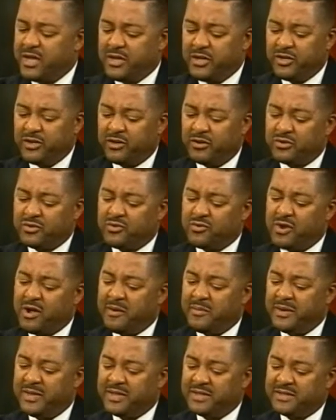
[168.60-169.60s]
You know,
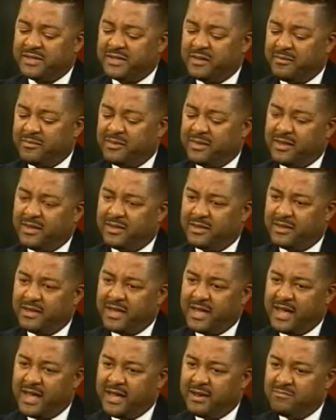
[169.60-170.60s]
trauma is something
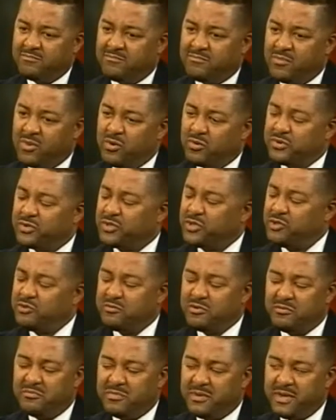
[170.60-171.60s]
that most
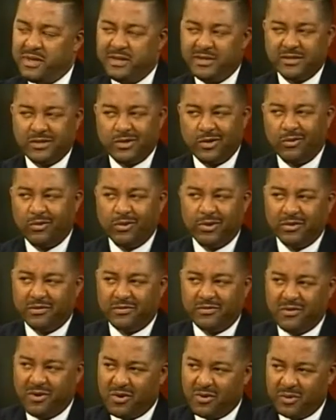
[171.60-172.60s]
human beings don't look
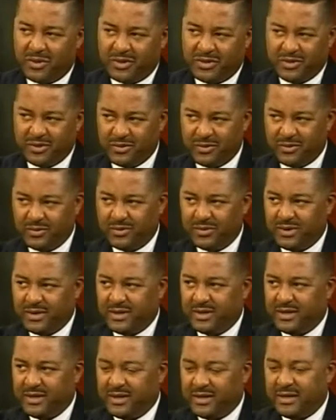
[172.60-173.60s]
forward to.
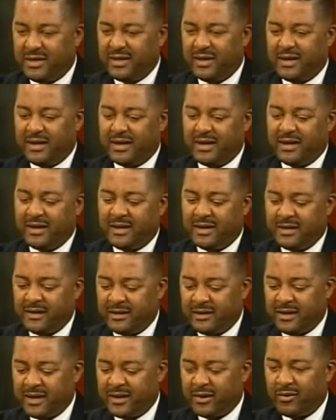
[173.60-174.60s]

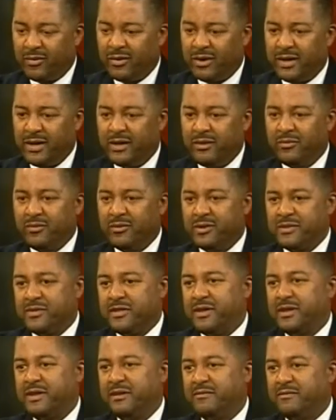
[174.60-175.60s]
Not only
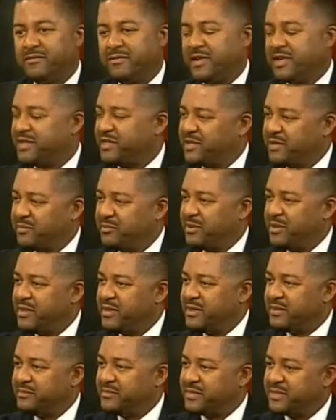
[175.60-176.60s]
with it inflicted
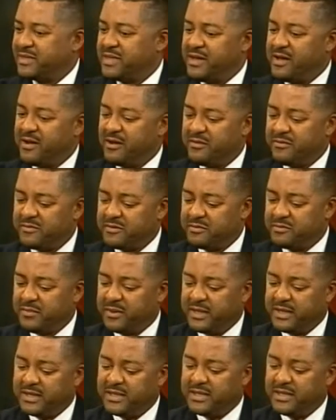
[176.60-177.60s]
upon themselves,
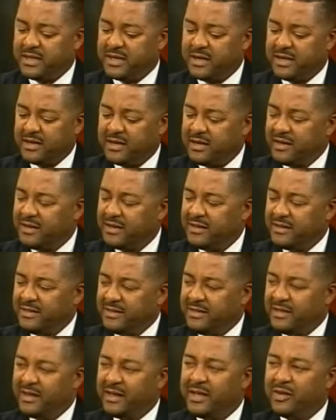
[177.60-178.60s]
but
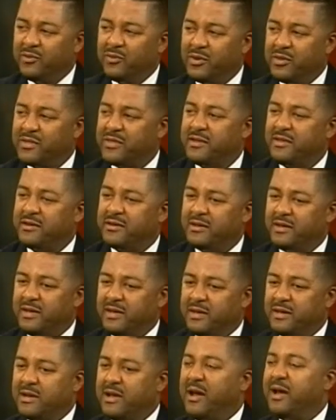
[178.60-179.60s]
dealing with it
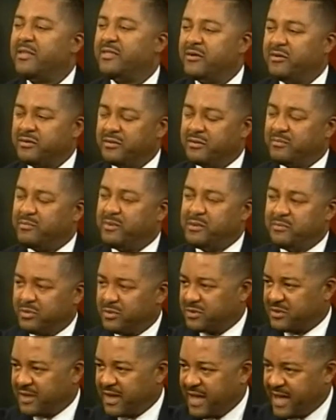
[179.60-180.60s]
in other
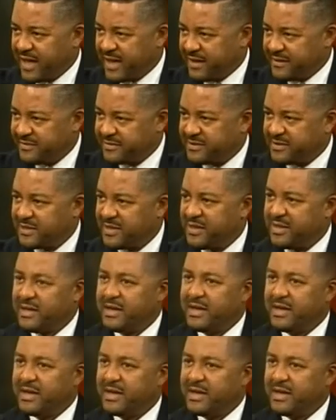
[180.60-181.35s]
people's lives.